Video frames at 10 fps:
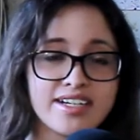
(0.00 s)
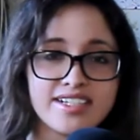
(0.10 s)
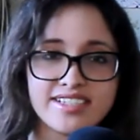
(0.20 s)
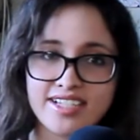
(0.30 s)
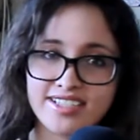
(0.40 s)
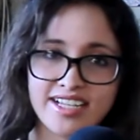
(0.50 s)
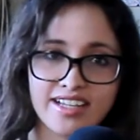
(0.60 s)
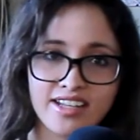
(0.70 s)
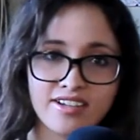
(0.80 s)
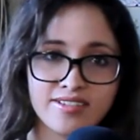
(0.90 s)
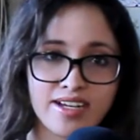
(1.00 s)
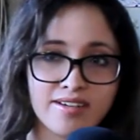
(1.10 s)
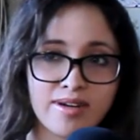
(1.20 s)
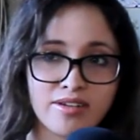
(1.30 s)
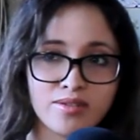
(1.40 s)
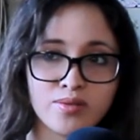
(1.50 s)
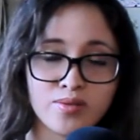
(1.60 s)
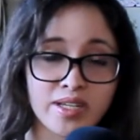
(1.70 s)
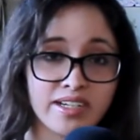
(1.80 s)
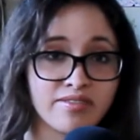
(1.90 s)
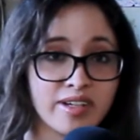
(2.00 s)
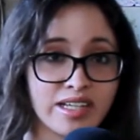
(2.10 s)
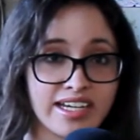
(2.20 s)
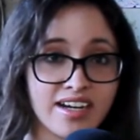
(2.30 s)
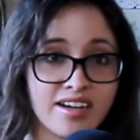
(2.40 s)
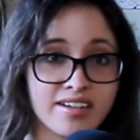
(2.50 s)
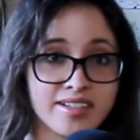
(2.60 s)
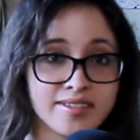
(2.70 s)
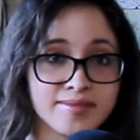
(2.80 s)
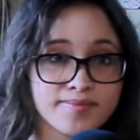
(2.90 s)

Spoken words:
says a lot about who they really are.